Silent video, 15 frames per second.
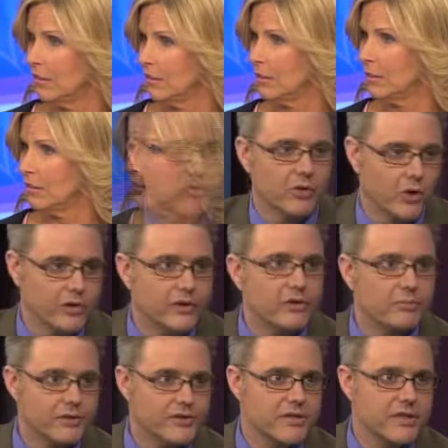it's a much
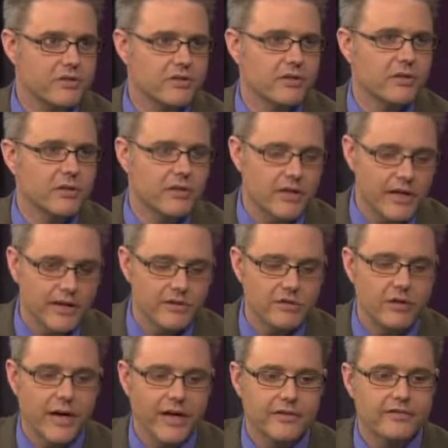longer procedure, and
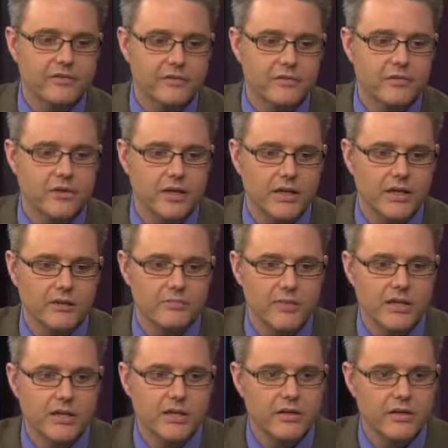you have to